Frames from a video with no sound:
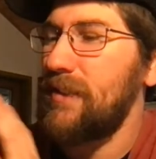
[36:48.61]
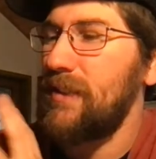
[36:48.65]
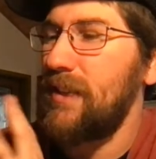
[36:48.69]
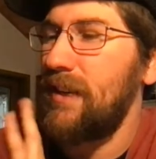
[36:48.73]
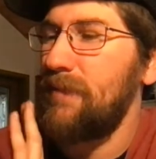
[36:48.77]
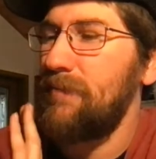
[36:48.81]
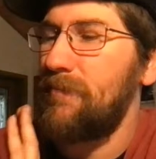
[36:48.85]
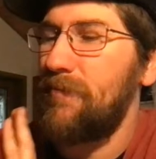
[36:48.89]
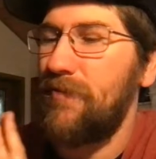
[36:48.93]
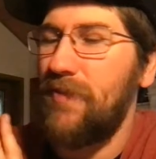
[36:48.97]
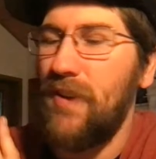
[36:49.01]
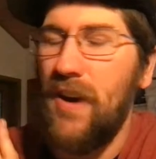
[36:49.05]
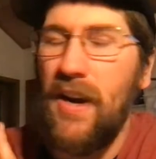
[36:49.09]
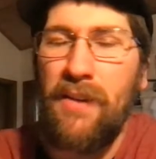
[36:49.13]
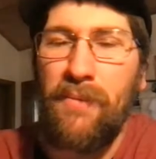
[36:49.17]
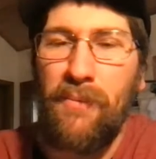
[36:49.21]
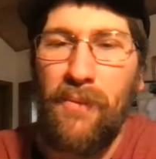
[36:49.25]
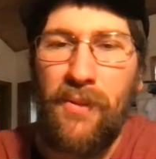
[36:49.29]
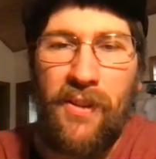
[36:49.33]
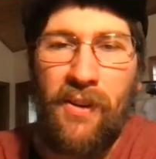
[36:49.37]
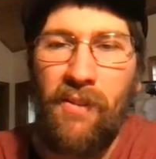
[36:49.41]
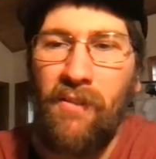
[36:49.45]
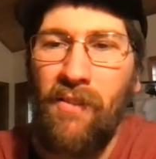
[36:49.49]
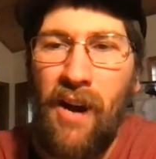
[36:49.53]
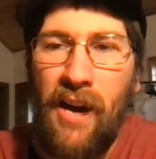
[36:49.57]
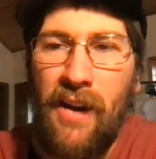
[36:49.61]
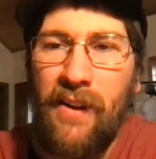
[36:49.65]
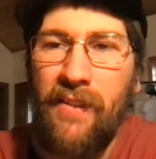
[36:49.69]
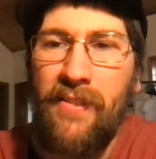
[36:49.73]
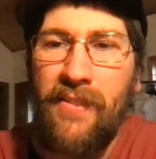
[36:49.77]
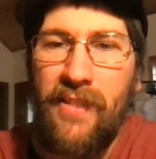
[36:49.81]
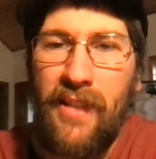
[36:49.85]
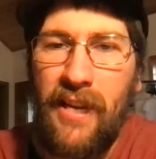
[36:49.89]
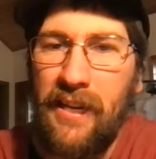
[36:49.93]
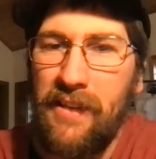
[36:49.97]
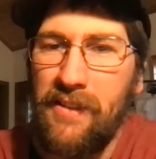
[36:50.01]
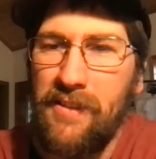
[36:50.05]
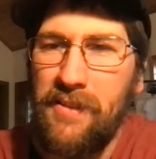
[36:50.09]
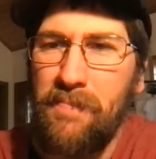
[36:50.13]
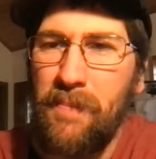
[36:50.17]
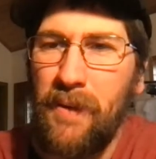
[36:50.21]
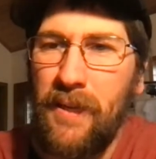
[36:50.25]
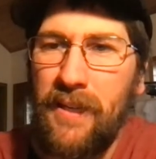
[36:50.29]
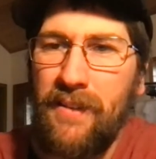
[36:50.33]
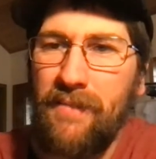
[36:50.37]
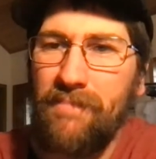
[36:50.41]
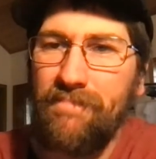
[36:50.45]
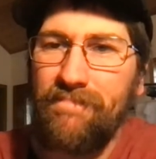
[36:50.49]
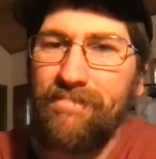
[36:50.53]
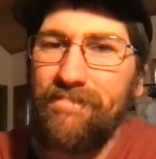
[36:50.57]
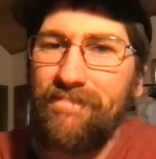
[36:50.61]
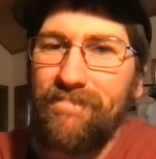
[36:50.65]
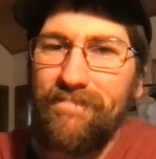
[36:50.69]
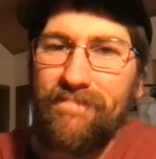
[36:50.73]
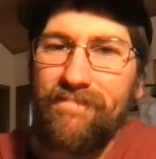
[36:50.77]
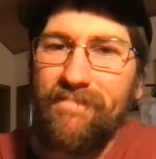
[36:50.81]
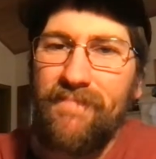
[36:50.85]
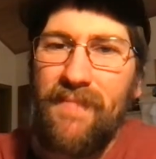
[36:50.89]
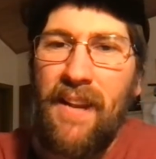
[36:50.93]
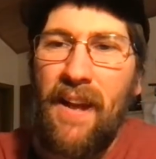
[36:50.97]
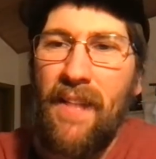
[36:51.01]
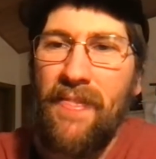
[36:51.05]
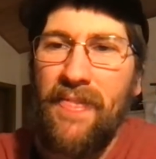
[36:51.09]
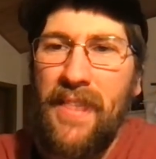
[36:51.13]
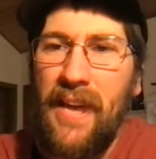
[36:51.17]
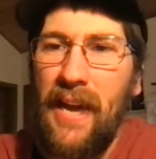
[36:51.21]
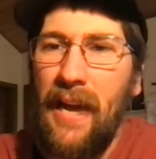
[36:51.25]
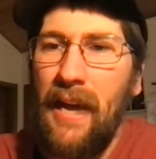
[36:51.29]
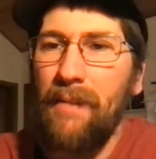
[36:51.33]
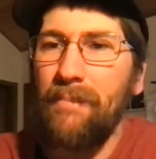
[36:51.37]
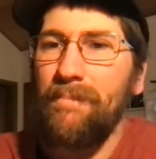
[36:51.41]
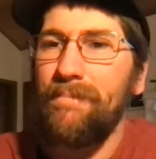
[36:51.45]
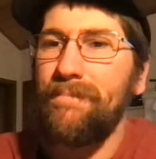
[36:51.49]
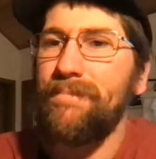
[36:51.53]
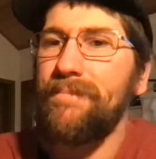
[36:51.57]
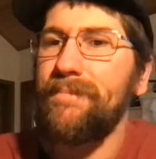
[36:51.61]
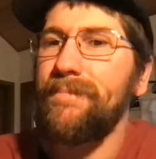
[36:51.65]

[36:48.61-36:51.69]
I'm fine with a lot of things, but not that.